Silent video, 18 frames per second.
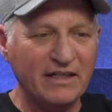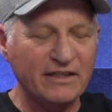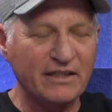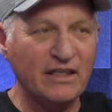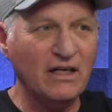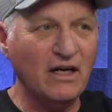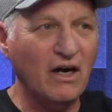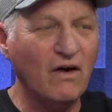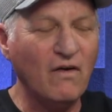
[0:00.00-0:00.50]

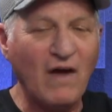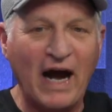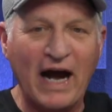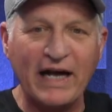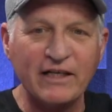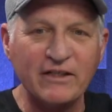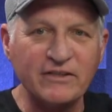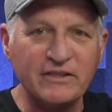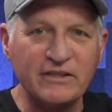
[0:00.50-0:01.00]
You know,
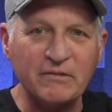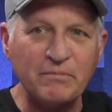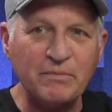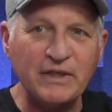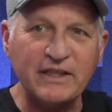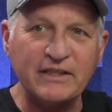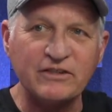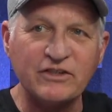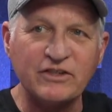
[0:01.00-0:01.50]
I used to
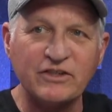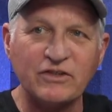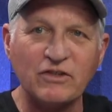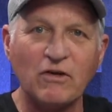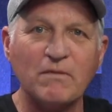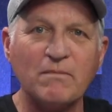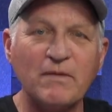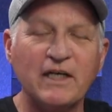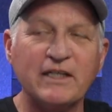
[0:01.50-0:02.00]
be in
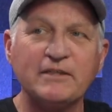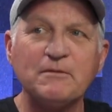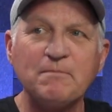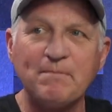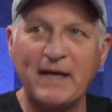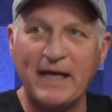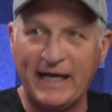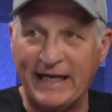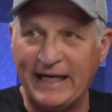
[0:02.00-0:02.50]
so
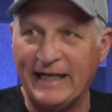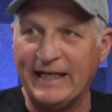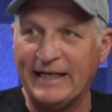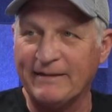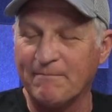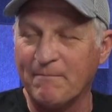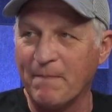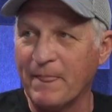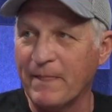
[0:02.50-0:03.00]
much
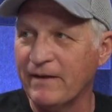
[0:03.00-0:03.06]
pain,